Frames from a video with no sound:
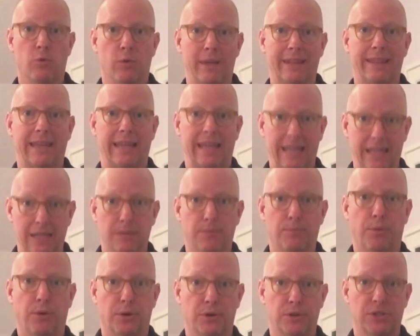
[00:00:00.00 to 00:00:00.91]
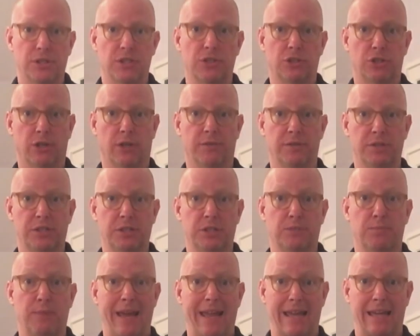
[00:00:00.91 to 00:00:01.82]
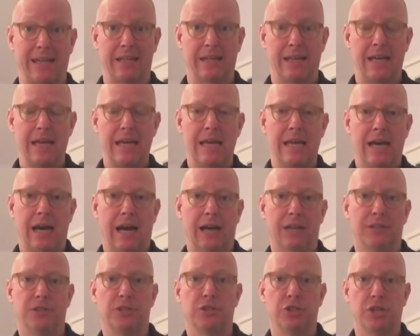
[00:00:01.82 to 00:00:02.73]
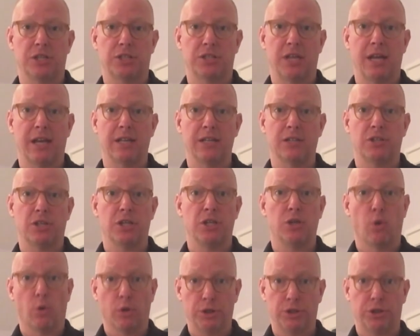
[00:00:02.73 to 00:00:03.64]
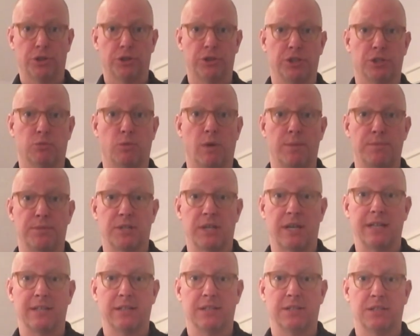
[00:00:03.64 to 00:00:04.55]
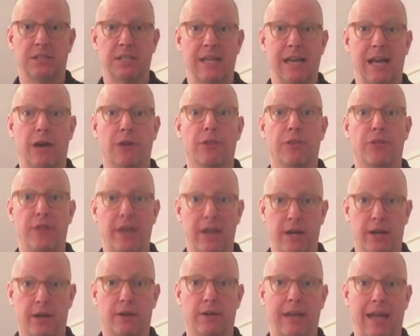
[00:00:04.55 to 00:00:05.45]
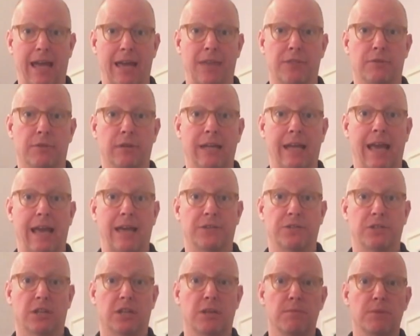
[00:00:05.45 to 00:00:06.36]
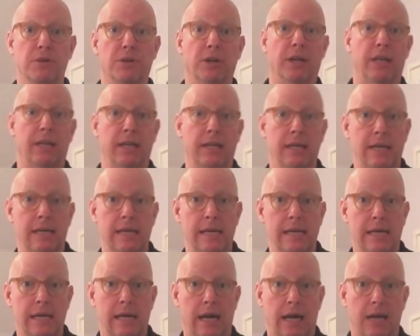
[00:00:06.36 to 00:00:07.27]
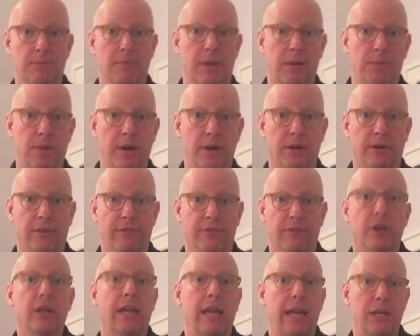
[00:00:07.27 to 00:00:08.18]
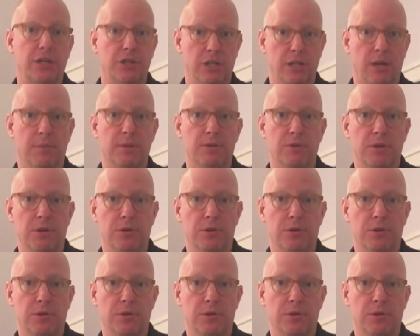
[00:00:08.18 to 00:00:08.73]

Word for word: with in-person services banned. I suggest heading to your church's website to see how they're gathering as a community. I'm Mike Benner for KGW